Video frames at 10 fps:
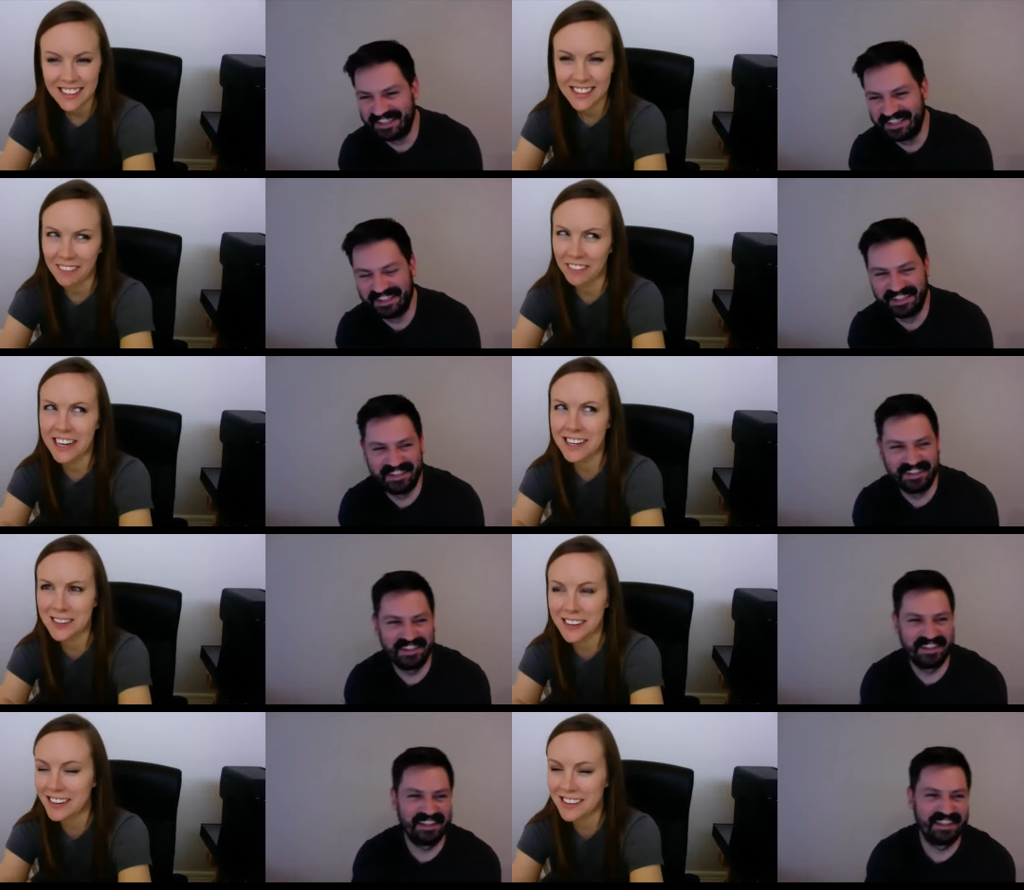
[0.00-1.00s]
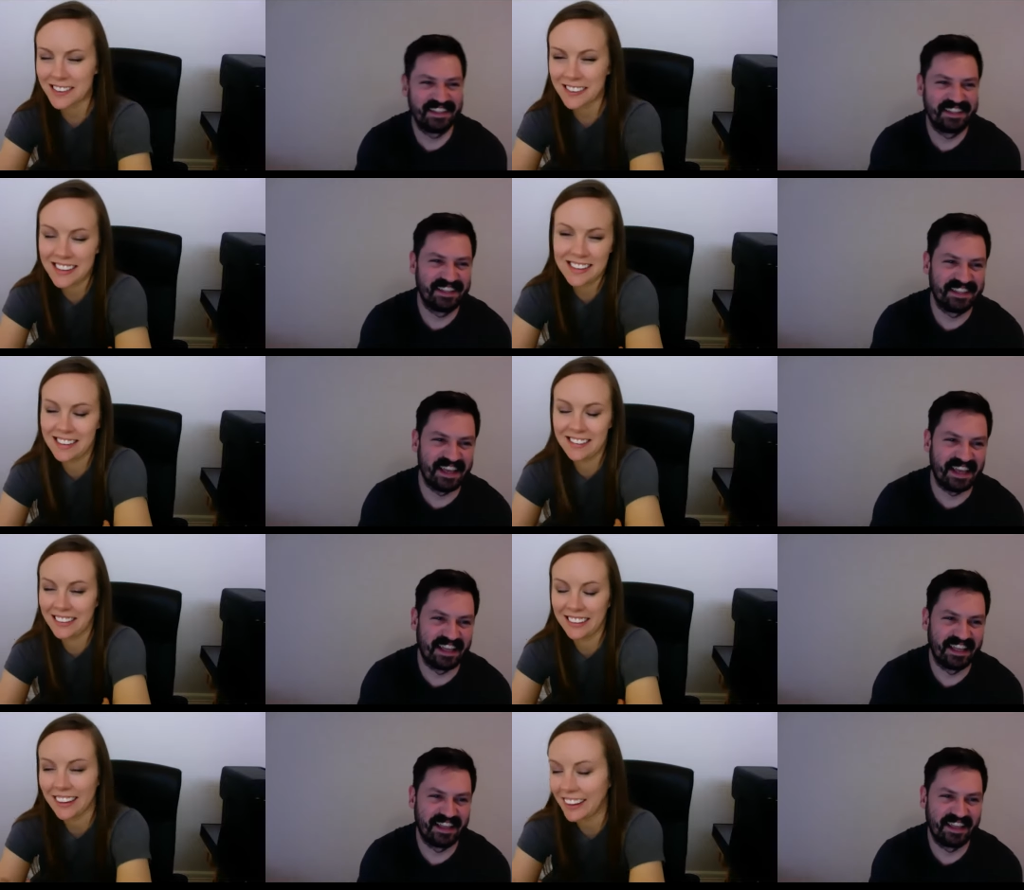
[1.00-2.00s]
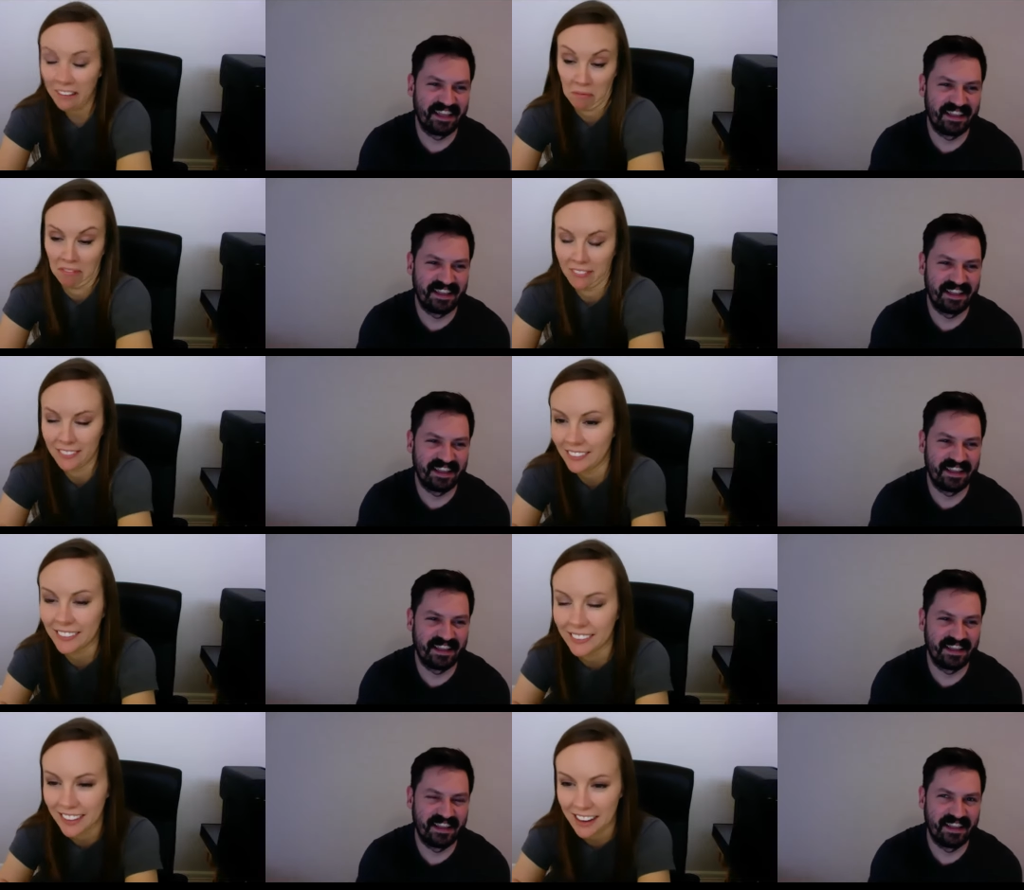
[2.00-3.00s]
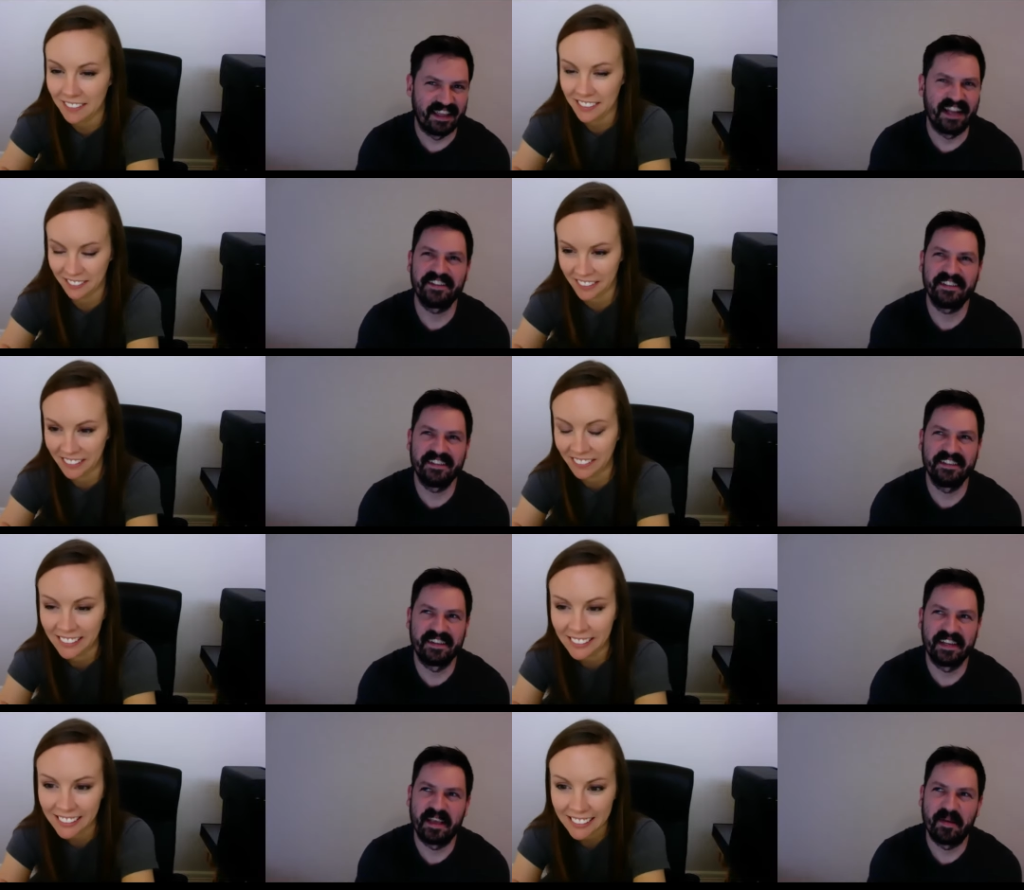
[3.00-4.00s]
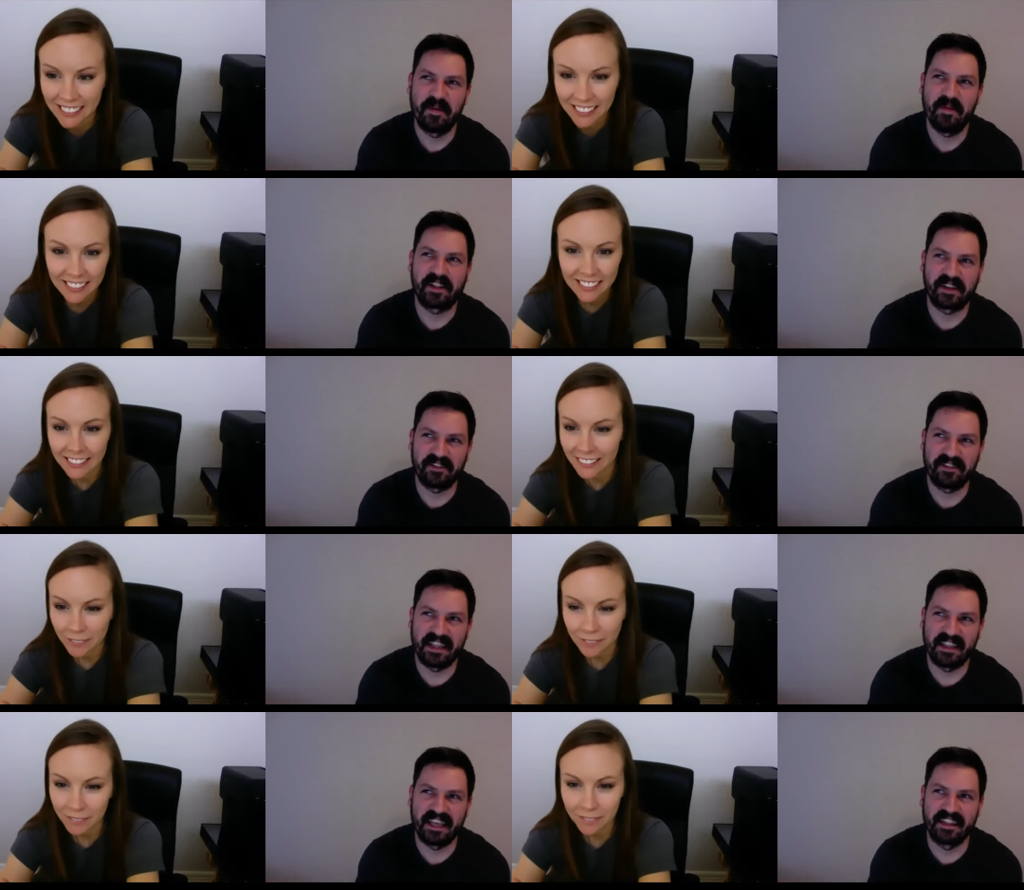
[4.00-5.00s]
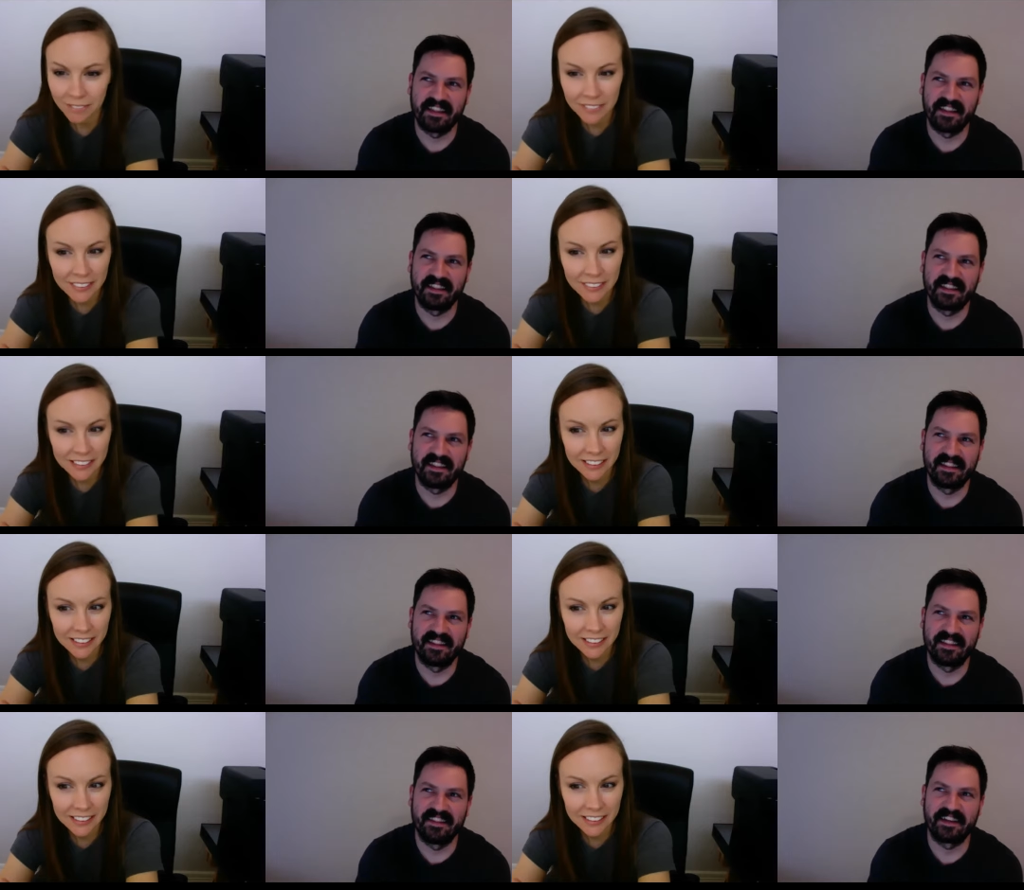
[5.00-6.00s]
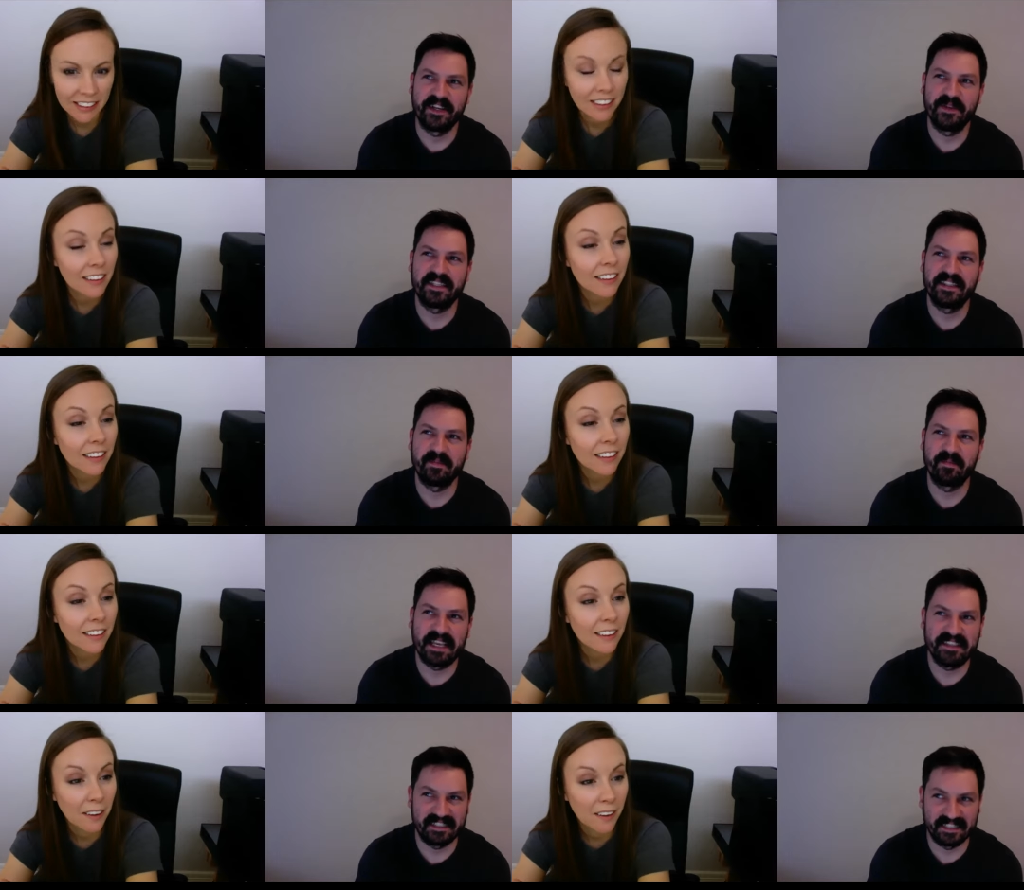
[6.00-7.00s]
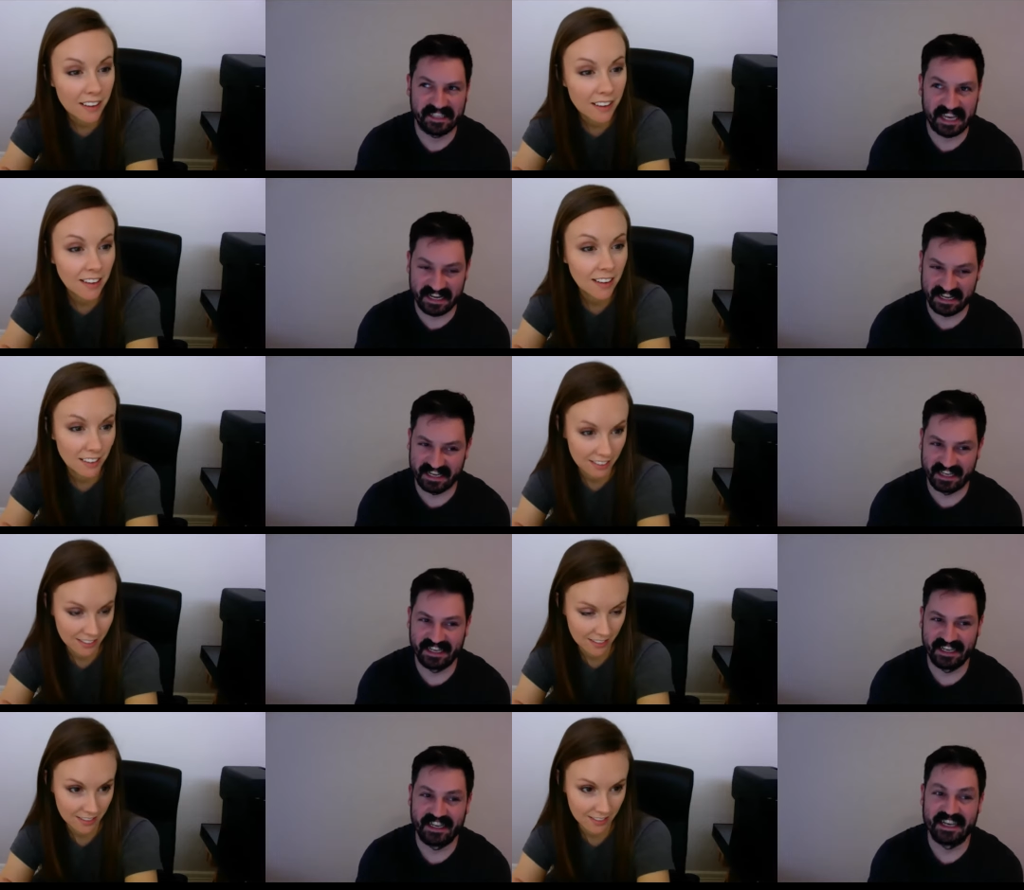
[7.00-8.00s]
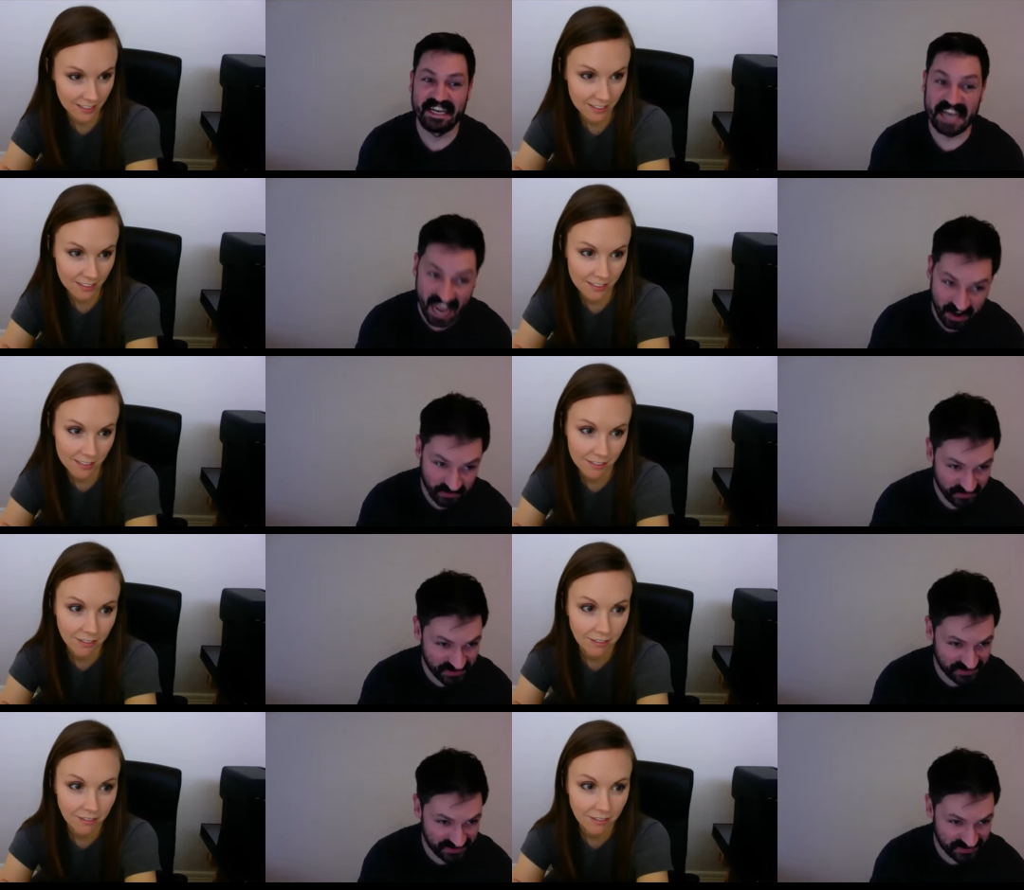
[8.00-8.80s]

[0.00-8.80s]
Speaker 1: 72 years, really, sure. Yeah. Like, mm, I wouldn't have I
Speaker 2: should, clarify that they're using the basic data now,